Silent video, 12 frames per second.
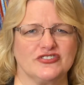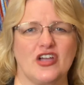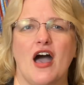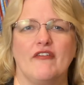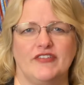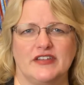
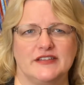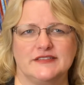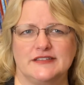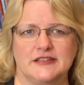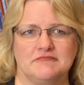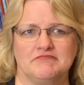
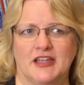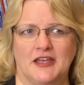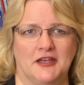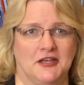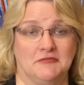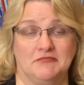confidence in
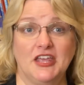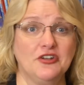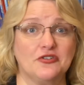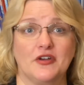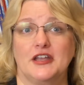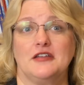
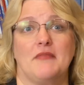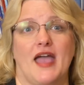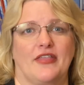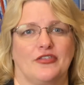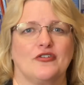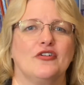integrating
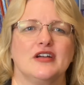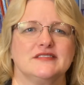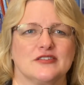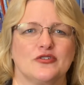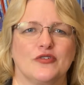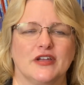math
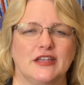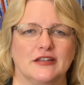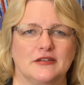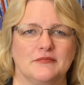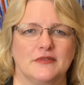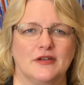across the
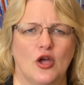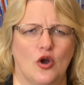curriculum.